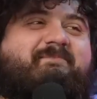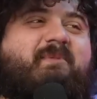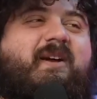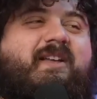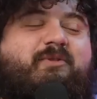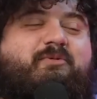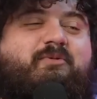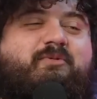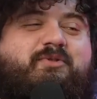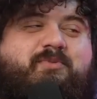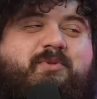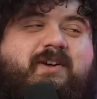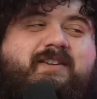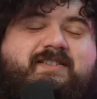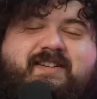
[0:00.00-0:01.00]
But you know what
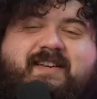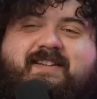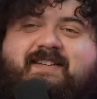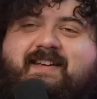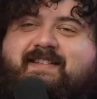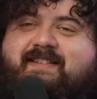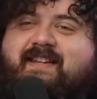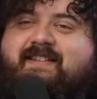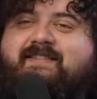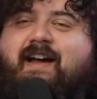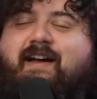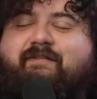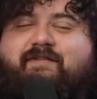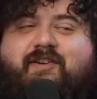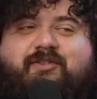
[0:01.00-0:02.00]
was weird is like, it did
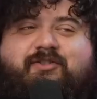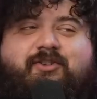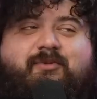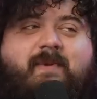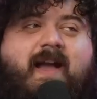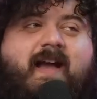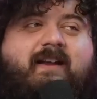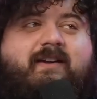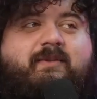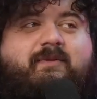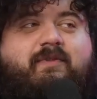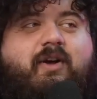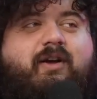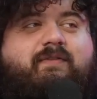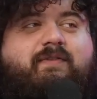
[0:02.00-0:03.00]
not feel too bad.
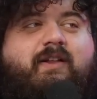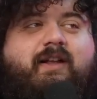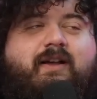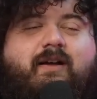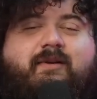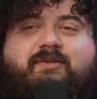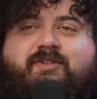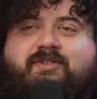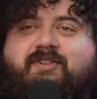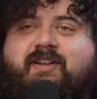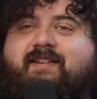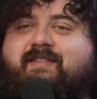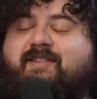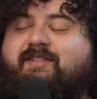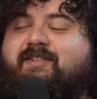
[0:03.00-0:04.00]
It felt like I was just
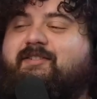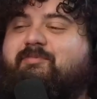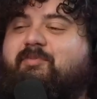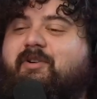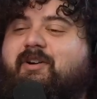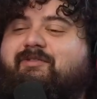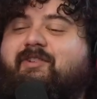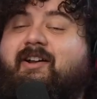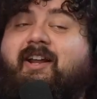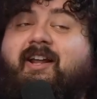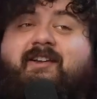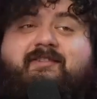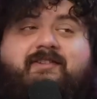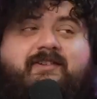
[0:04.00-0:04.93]
like, this is pretty funny.